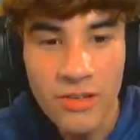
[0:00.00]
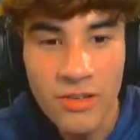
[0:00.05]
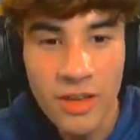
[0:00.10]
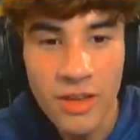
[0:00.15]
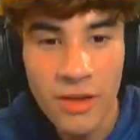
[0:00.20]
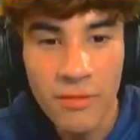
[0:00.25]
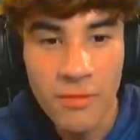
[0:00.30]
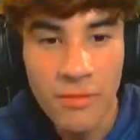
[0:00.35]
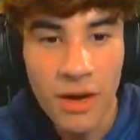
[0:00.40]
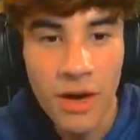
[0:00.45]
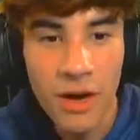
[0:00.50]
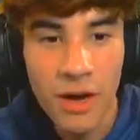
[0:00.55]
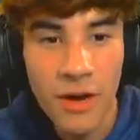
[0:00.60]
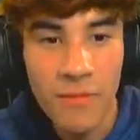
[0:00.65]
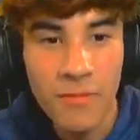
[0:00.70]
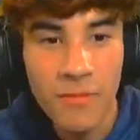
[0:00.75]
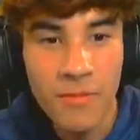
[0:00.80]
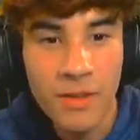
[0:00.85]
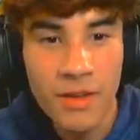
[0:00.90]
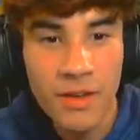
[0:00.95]
I said,
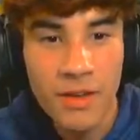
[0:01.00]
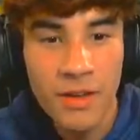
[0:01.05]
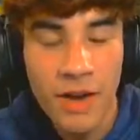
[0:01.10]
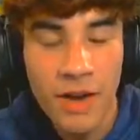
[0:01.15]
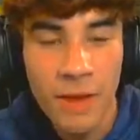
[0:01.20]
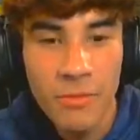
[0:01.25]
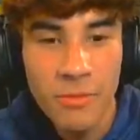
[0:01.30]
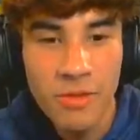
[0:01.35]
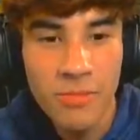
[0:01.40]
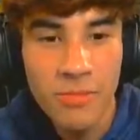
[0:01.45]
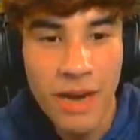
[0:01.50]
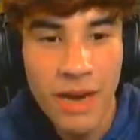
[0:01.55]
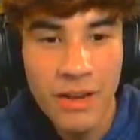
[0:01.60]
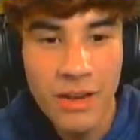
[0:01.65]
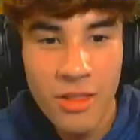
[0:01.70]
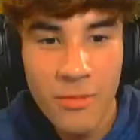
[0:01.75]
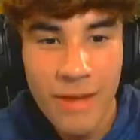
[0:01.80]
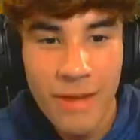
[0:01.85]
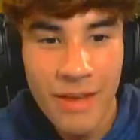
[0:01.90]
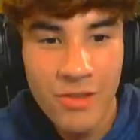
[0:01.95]
um, I'm just mind
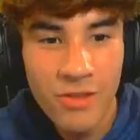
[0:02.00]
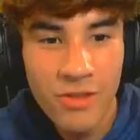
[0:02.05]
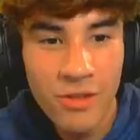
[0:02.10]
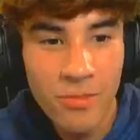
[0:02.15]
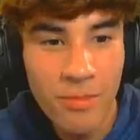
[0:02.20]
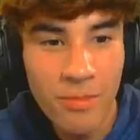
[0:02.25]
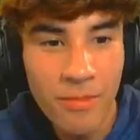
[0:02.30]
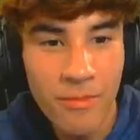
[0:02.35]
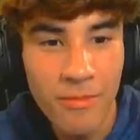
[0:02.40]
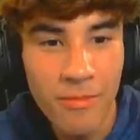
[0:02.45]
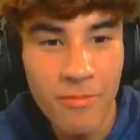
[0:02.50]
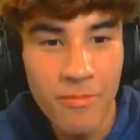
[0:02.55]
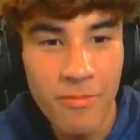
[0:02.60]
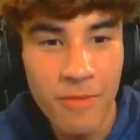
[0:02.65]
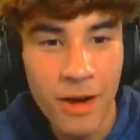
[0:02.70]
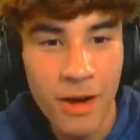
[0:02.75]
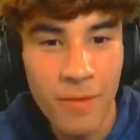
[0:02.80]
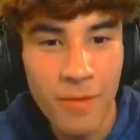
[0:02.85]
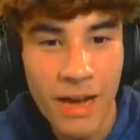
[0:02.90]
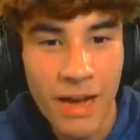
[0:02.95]
of the master,
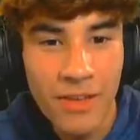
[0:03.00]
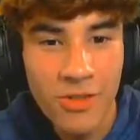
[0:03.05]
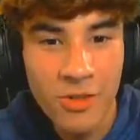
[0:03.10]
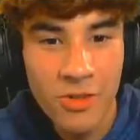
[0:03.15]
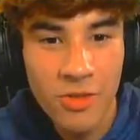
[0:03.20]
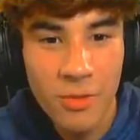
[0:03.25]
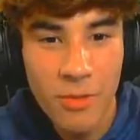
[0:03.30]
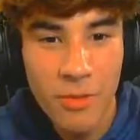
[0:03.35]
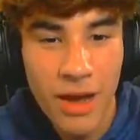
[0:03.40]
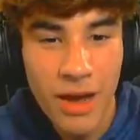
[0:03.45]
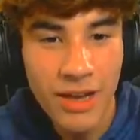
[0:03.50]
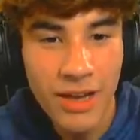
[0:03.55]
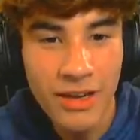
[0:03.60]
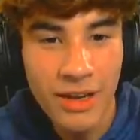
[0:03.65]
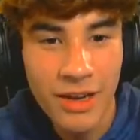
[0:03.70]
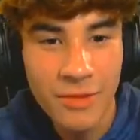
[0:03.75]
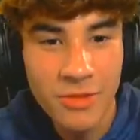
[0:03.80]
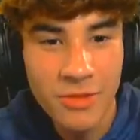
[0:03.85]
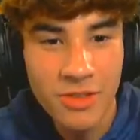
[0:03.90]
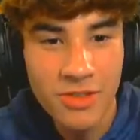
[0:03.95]
uh, master of the
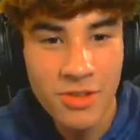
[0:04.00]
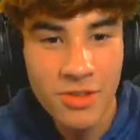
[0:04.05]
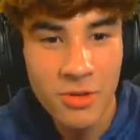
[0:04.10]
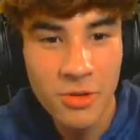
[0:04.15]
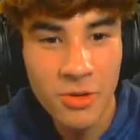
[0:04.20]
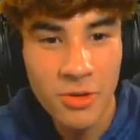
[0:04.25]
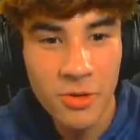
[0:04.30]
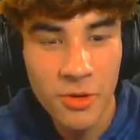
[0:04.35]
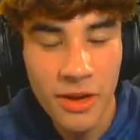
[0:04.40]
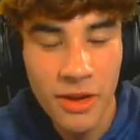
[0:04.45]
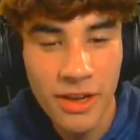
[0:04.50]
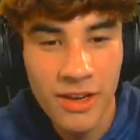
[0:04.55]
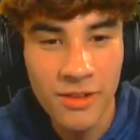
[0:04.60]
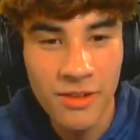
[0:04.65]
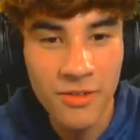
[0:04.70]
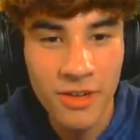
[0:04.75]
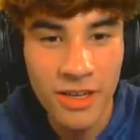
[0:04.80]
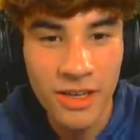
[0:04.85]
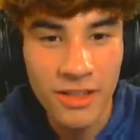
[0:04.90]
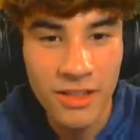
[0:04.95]
mind. I'm just so
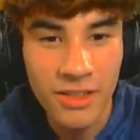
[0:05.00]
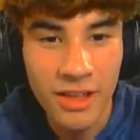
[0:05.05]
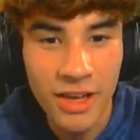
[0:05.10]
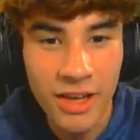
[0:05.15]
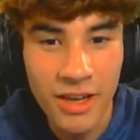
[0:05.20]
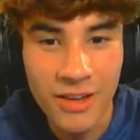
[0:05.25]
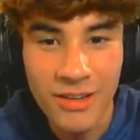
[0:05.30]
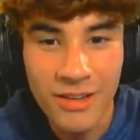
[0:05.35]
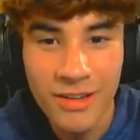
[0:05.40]
creative like that.